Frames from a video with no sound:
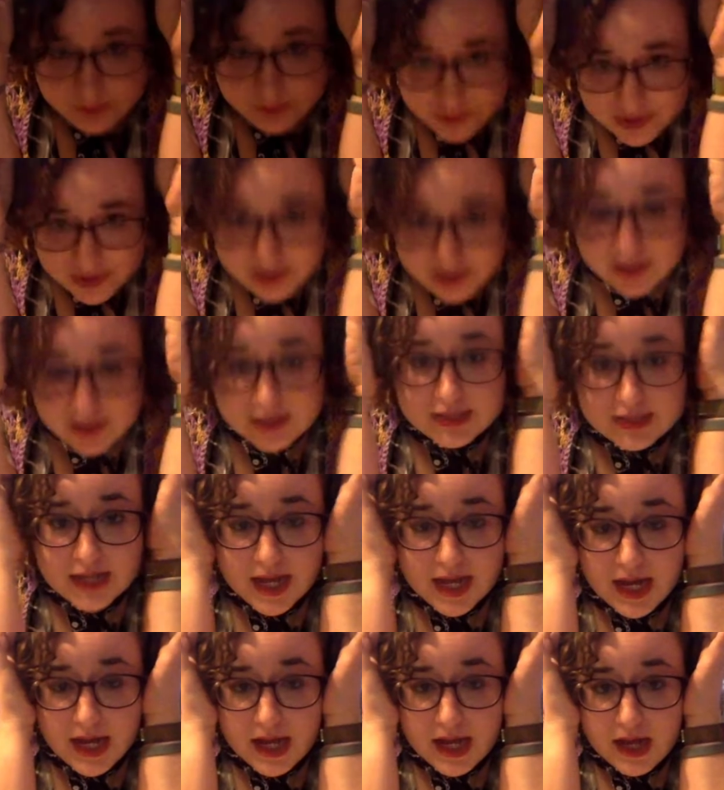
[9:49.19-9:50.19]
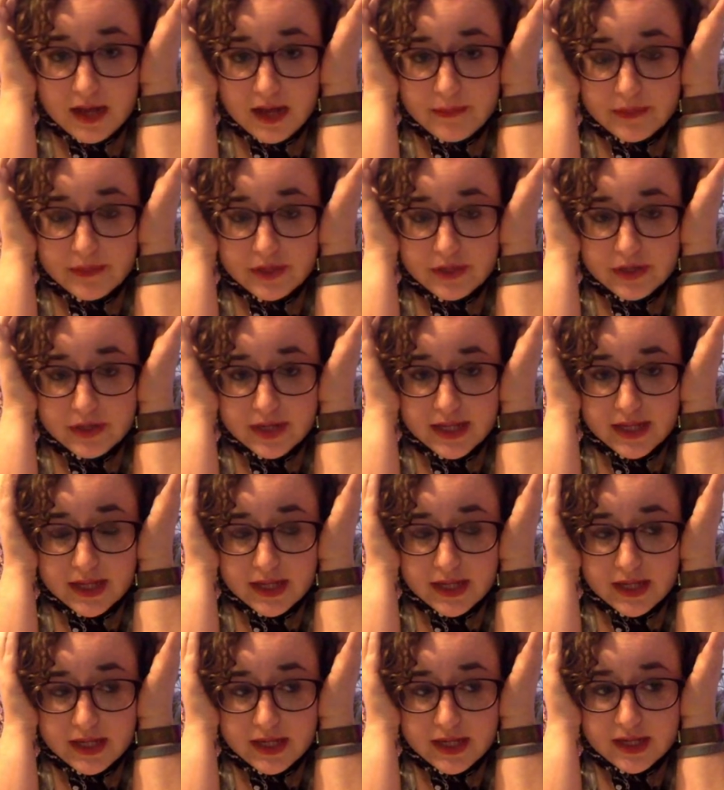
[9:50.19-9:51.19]
put it on top of your
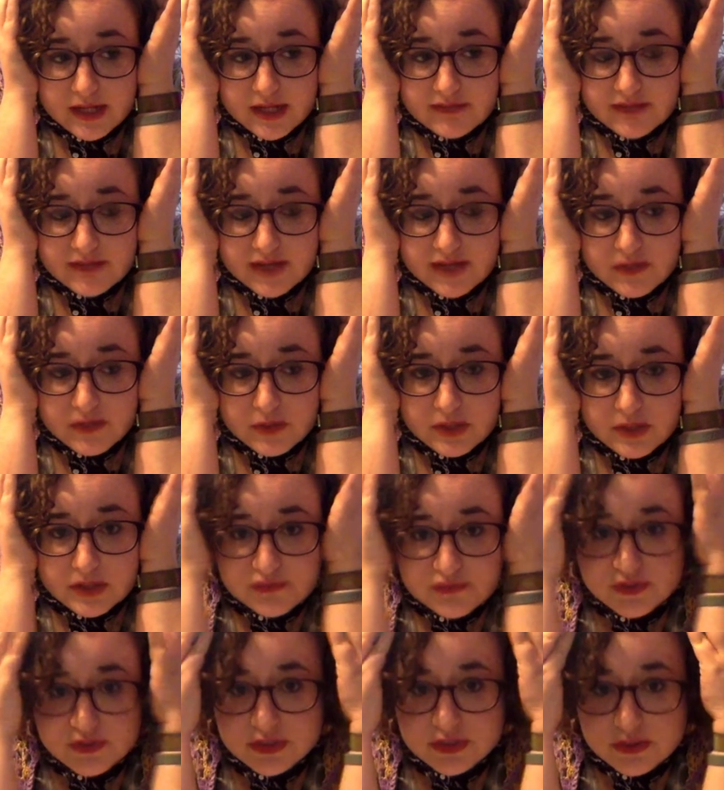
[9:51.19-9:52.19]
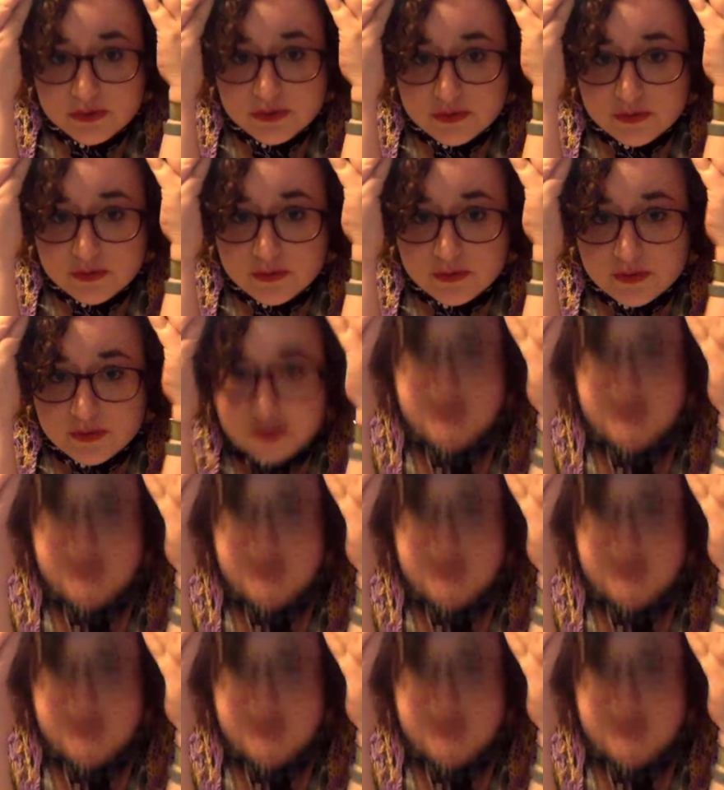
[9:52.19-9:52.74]
head if that works for you.